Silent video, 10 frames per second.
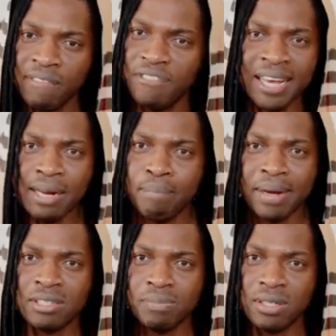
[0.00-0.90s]
Very
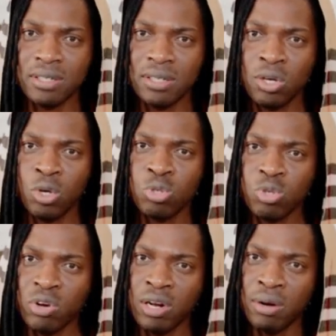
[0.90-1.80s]
embarrassment.
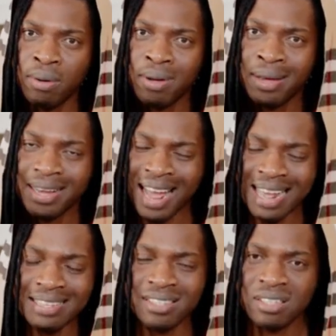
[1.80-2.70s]
So,
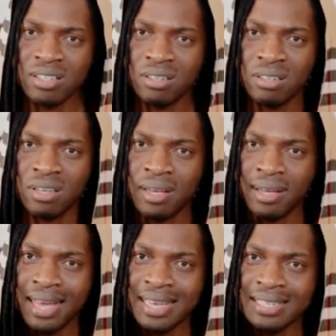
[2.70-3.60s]
guys,
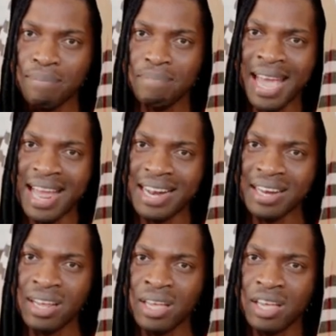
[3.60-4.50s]
as a
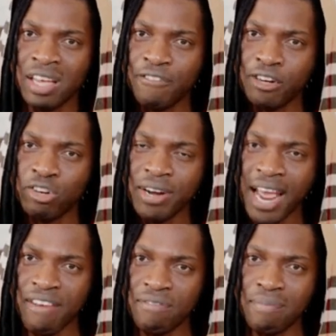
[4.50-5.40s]
man, if you don't
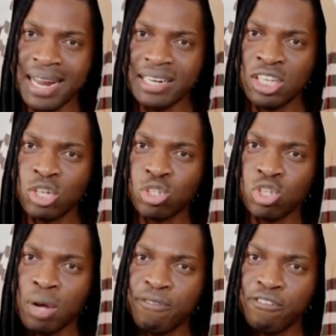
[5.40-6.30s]
have money,
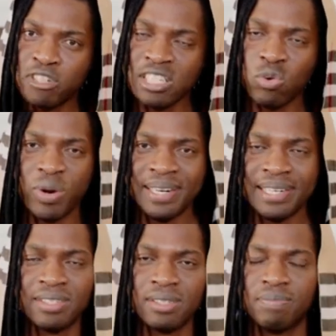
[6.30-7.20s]
stop forcing
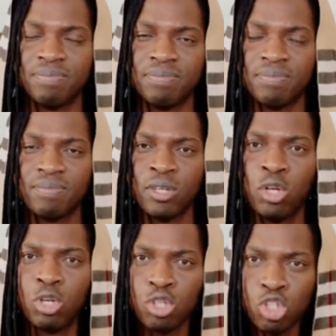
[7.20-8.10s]
weddings.
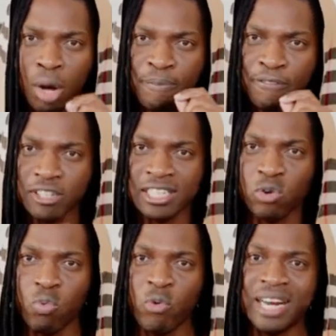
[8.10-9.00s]
Stop
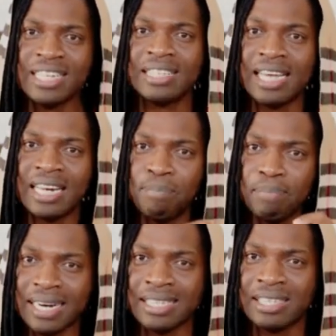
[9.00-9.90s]
forcing weddings and
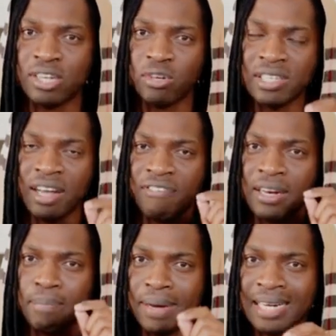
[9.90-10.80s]
embarrassing yourself
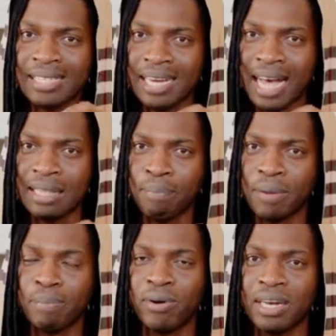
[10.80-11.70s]
and embarrassing other
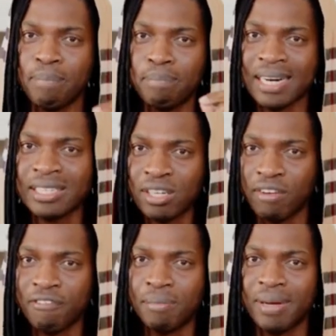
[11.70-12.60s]
people and embarrassing
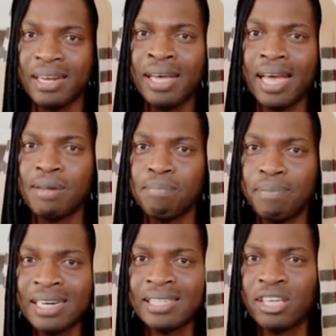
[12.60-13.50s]
your family and
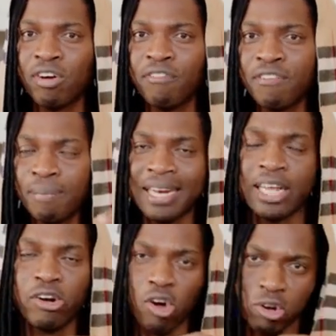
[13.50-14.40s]
embarrassing your
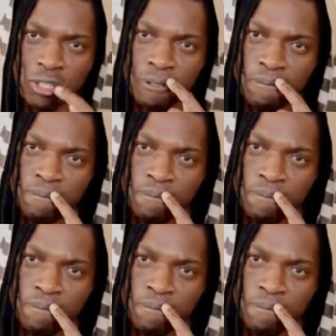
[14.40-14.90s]
family-in-laws